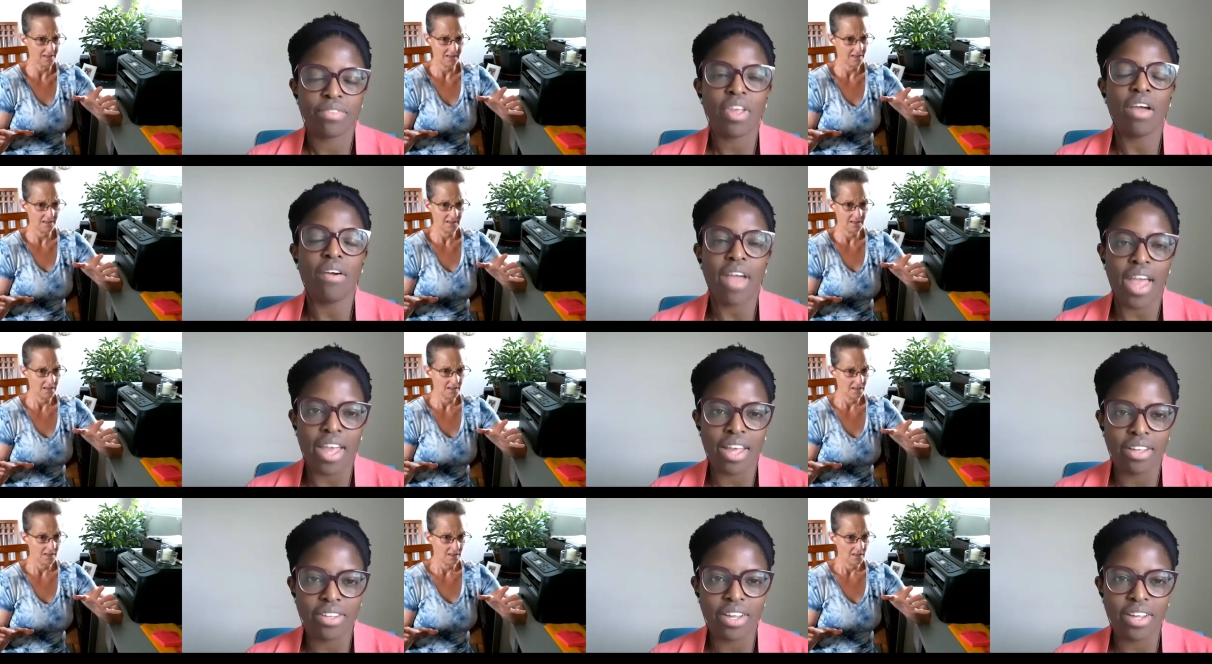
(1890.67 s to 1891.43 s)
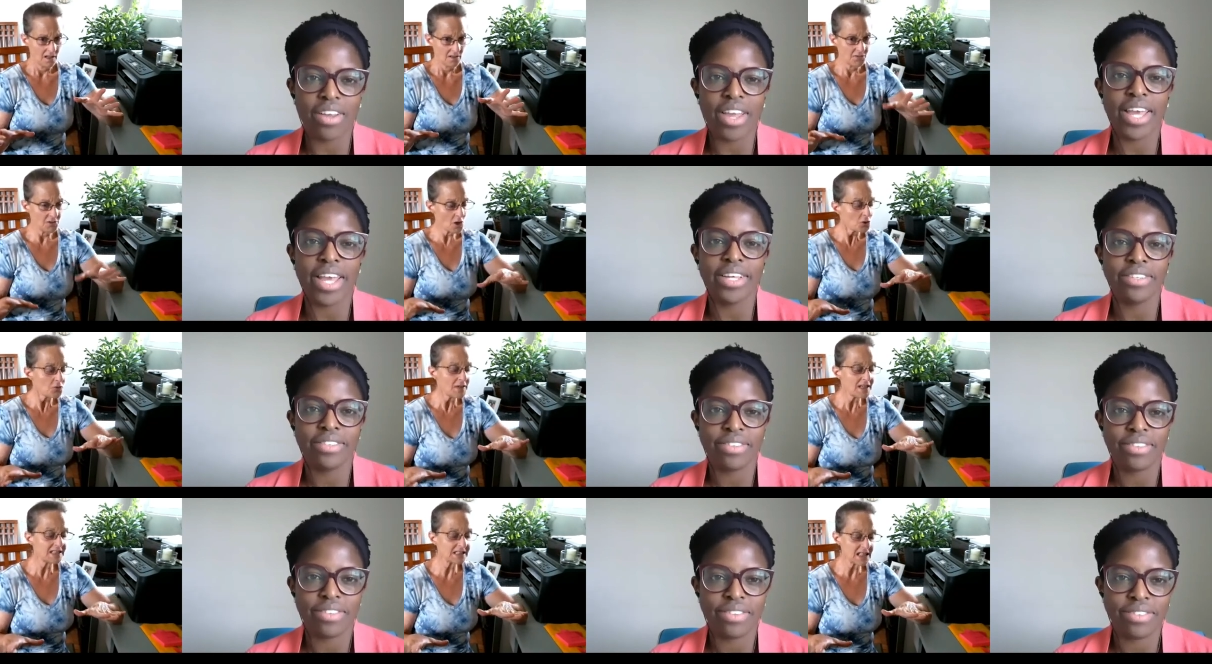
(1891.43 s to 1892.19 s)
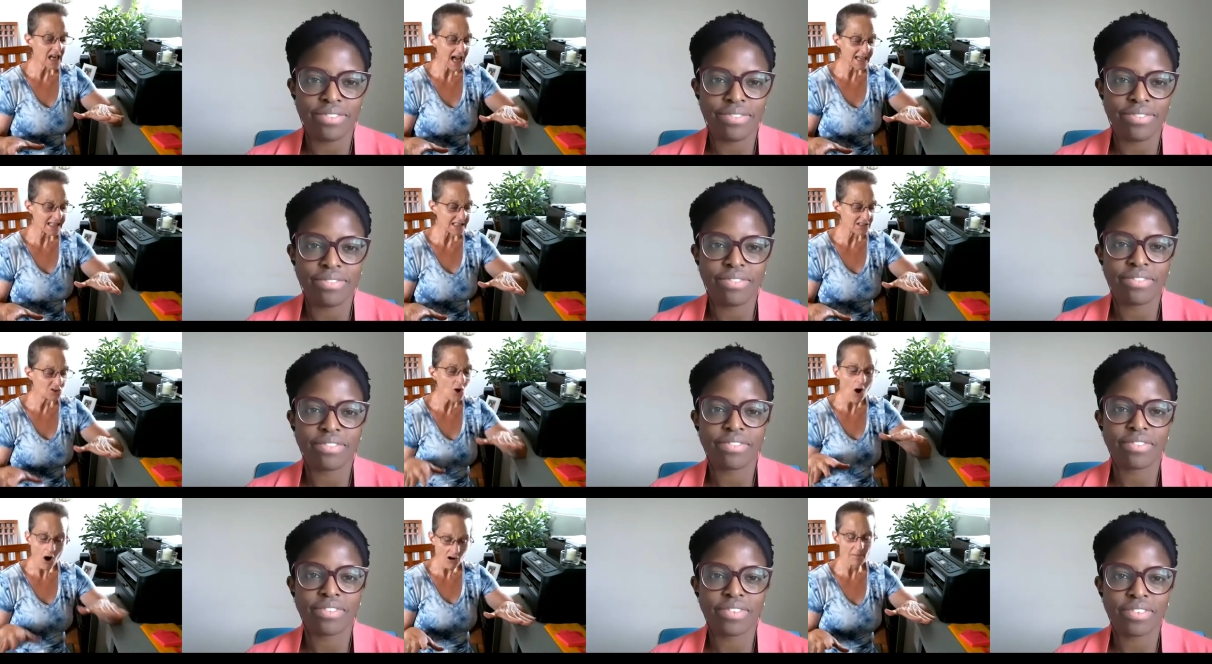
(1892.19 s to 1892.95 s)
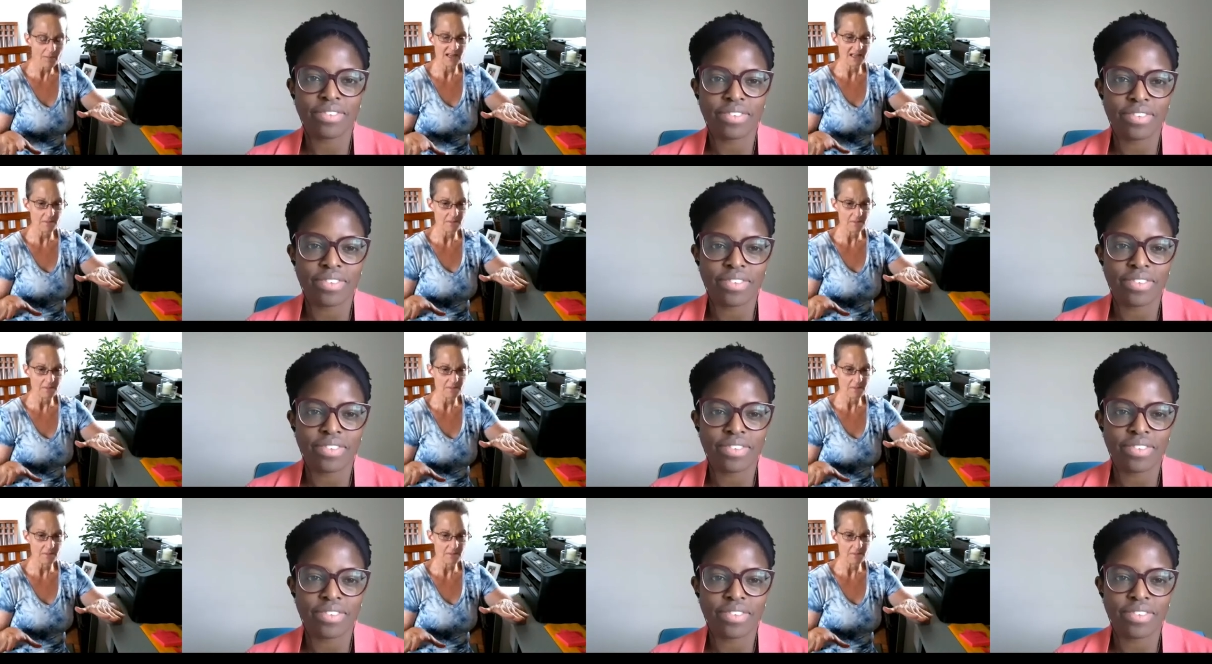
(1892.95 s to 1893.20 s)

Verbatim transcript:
Speaker 1: Okay, okay.
Speaker 2: I can talk about